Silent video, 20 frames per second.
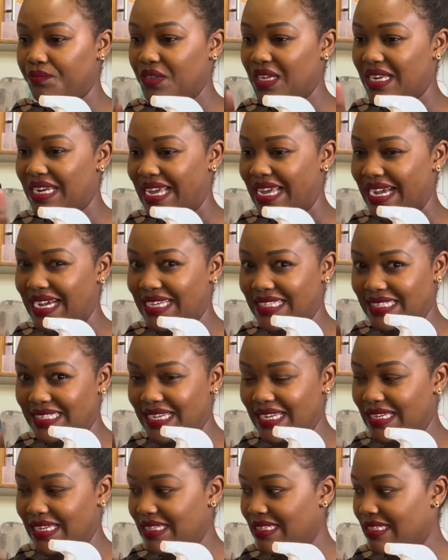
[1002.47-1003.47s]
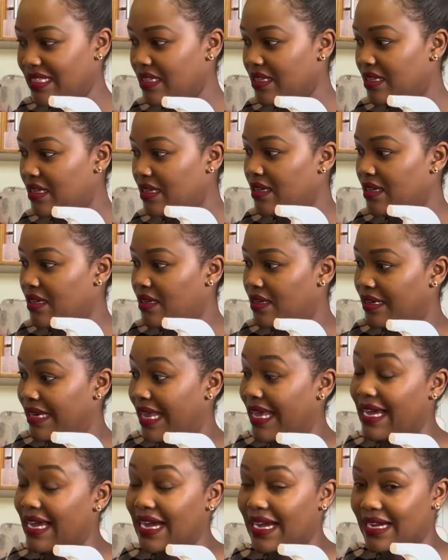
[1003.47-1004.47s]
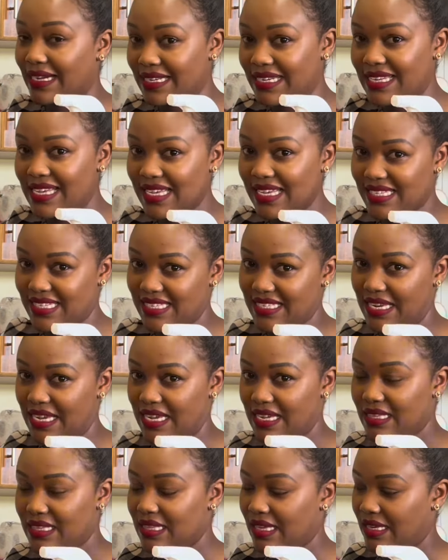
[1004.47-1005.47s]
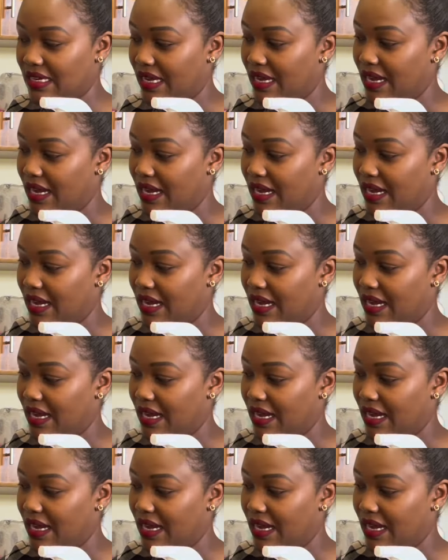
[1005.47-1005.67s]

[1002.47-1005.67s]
like a stain like a clear stain that i